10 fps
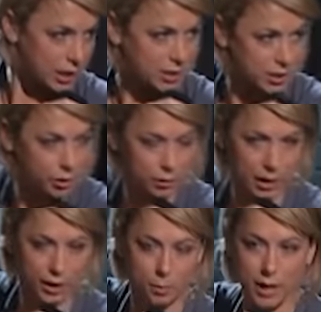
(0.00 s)
because they know they
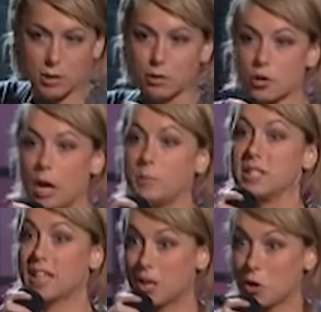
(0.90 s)
can't go back to their jobs
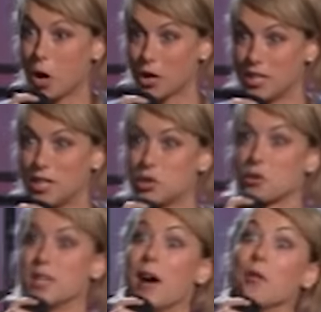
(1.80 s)
as kindergarten
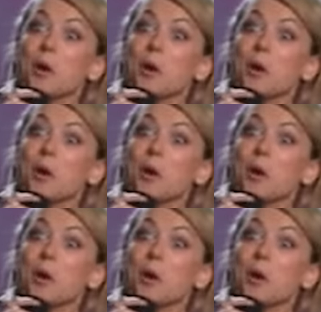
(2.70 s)
teachers now